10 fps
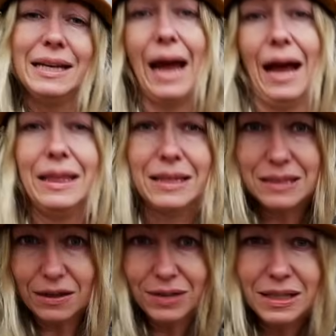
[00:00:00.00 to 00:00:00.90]
Yeah, there's
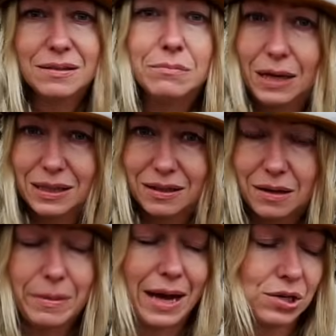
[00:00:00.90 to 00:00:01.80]
definitely some mixing
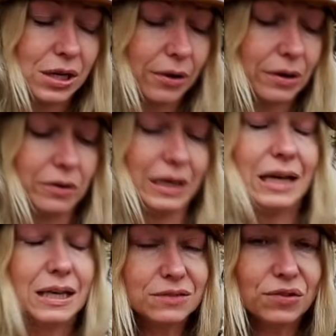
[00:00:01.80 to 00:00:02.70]
and matching going on.
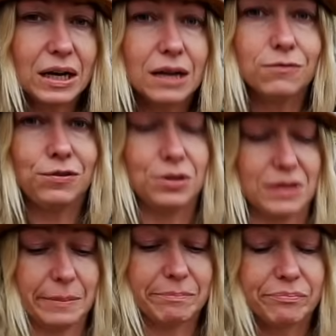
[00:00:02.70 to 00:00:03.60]
It's very
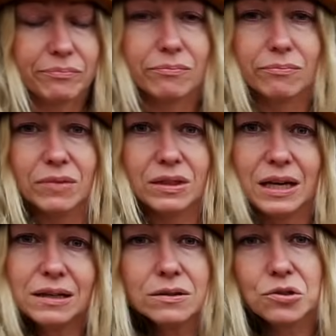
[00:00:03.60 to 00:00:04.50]
confusing.
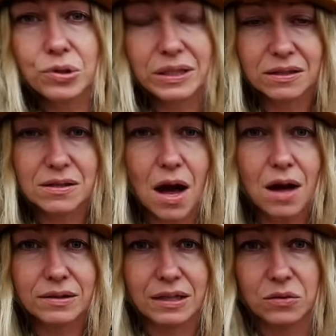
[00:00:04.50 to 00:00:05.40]
The industry
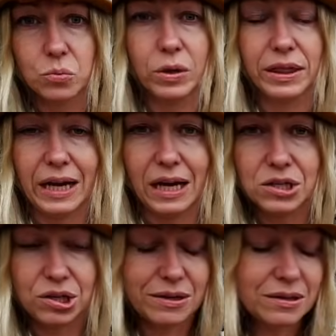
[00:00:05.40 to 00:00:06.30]
started with
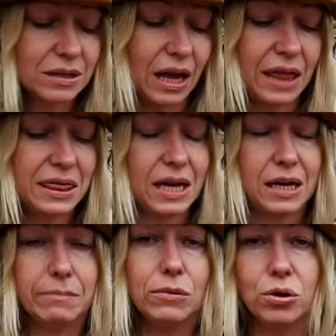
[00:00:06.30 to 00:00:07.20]
inches and then
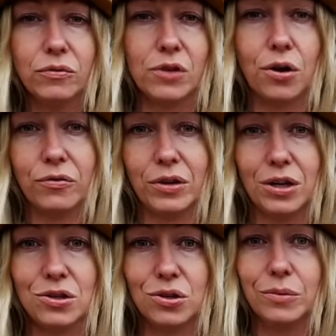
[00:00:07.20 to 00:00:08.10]
it moved
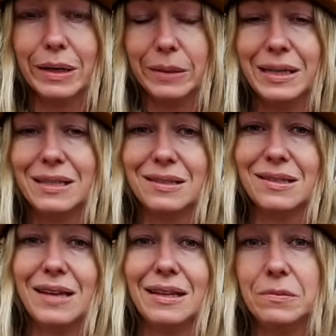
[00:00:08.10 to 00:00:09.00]
over to millimeters and
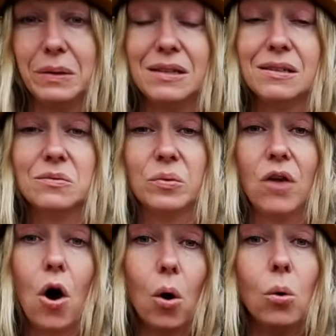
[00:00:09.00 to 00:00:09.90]
centimeters when
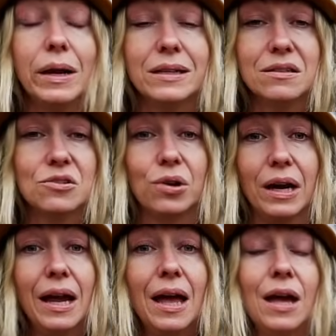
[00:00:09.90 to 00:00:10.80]
the whole
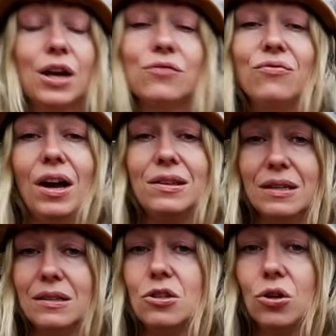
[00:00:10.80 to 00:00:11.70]
industry
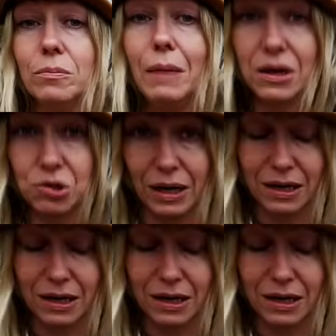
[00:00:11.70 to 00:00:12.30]
converted to metric.